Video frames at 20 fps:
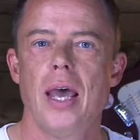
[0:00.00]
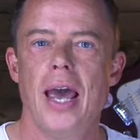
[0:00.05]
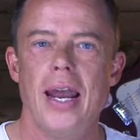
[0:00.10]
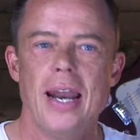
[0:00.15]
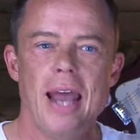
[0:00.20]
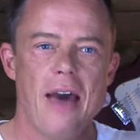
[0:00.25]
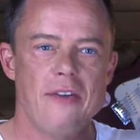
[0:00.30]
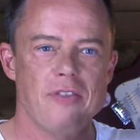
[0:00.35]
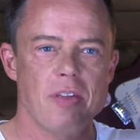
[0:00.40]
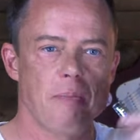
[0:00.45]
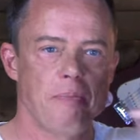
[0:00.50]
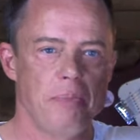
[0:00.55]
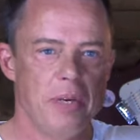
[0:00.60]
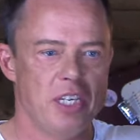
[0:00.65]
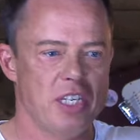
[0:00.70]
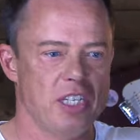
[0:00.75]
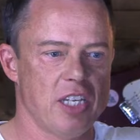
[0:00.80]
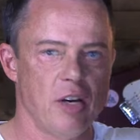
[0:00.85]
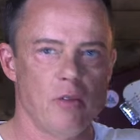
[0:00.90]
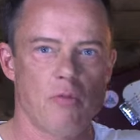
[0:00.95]
and have them
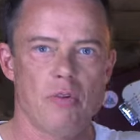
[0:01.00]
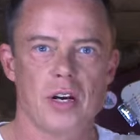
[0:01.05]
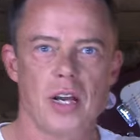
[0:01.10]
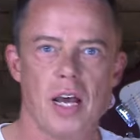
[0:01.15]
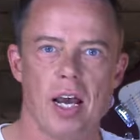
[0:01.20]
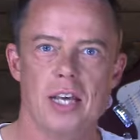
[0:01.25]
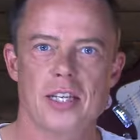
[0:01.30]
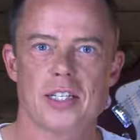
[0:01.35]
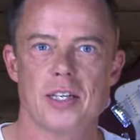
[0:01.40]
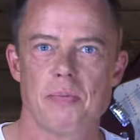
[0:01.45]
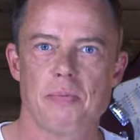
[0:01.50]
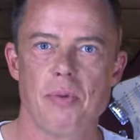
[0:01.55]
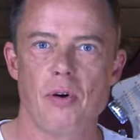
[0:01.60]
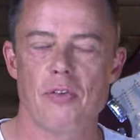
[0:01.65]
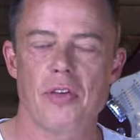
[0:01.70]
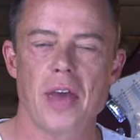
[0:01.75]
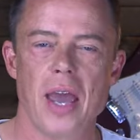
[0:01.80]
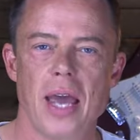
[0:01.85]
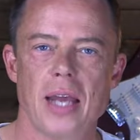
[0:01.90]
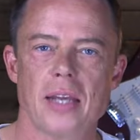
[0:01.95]
be synchronized in
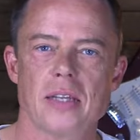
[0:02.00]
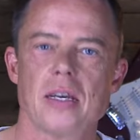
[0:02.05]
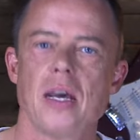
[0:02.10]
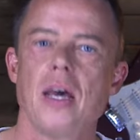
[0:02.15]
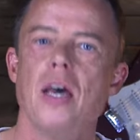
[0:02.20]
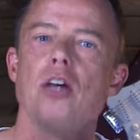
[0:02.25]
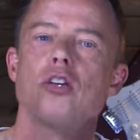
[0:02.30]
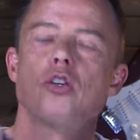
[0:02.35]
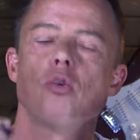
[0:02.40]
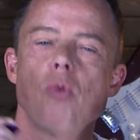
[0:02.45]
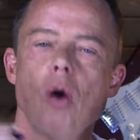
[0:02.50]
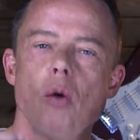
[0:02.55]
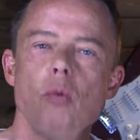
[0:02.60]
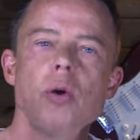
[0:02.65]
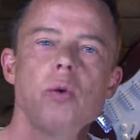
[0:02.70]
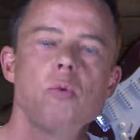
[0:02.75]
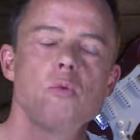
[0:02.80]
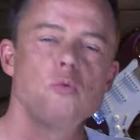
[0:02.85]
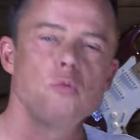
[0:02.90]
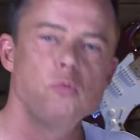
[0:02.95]
both hands. So what
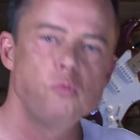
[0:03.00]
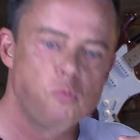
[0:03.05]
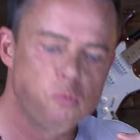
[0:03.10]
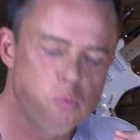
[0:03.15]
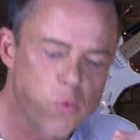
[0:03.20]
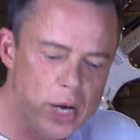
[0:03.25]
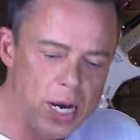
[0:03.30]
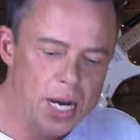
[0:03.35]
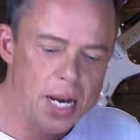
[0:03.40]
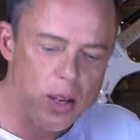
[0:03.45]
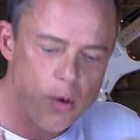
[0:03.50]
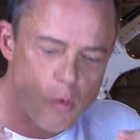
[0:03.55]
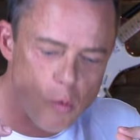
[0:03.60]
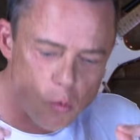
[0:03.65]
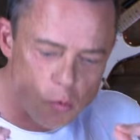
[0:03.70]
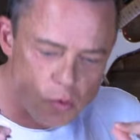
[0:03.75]
we really